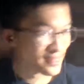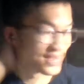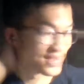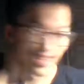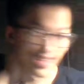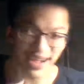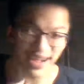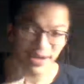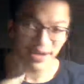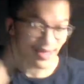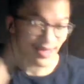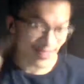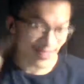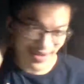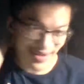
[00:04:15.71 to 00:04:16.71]
I want them
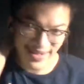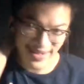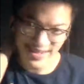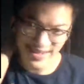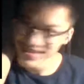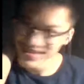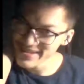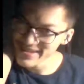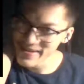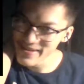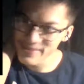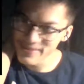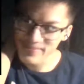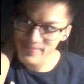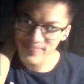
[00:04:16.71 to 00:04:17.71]
all. I won't
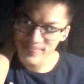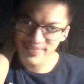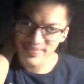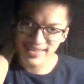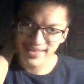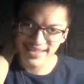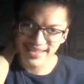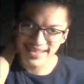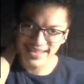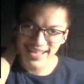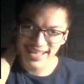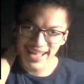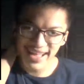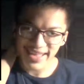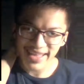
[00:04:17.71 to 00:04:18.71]
ask if you like my
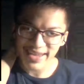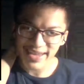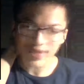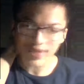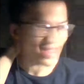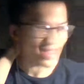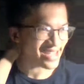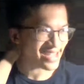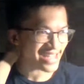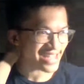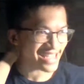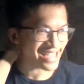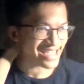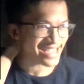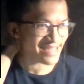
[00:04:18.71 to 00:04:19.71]
swimsuit. Yo, look at that
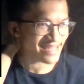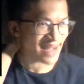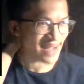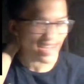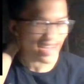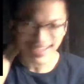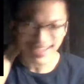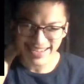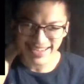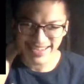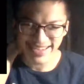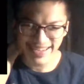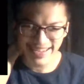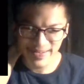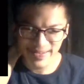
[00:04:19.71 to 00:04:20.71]
six pack.
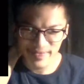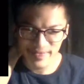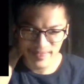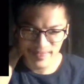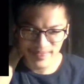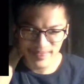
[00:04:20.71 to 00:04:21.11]
You're welcome.